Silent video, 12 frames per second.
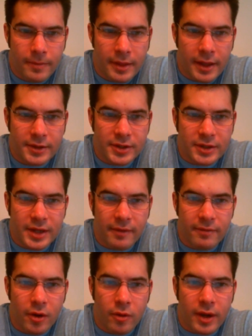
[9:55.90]
They just
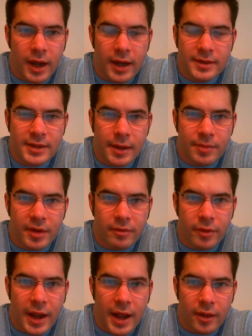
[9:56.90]
have no concept of
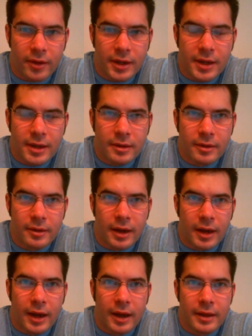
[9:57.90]
reality
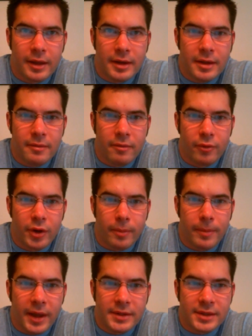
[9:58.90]
any real
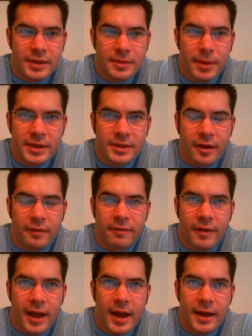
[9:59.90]
basis based on
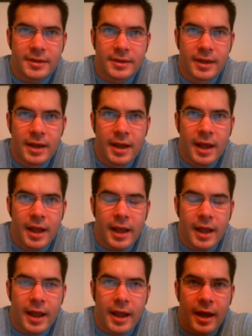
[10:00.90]
facts,
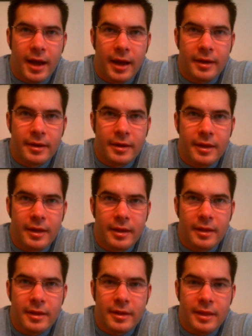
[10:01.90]
and
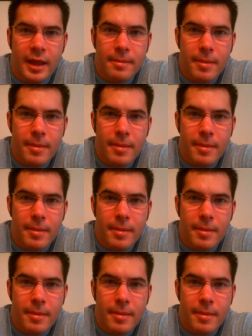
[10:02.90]
they